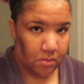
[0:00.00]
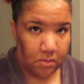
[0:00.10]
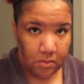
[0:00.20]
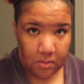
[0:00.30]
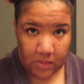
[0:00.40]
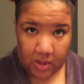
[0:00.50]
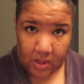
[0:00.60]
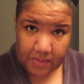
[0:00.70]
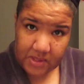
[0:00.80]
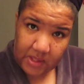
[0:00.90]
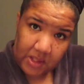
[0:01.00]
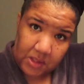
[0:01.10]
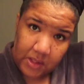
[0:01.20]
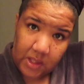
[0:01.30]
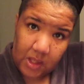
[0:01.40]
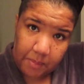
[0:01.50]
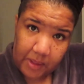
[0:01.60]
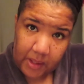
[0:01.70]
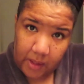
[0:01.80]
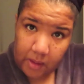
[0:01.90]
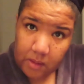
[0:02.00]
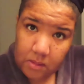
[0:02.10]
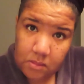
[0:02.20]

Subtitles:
And I'm sitting here looking at my hair.